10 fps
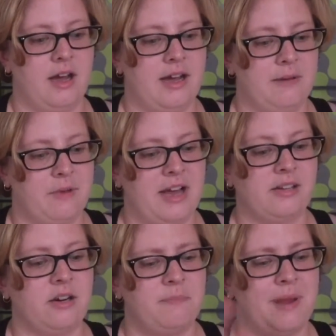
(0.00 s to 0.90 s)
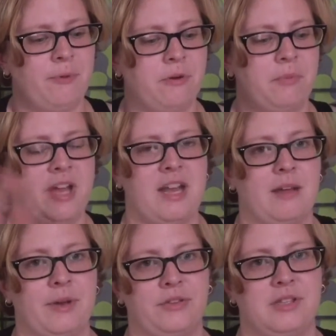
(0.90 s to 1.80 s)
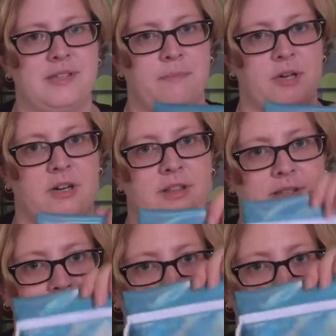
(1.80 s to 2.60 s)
I heard people complaining about the zipper in the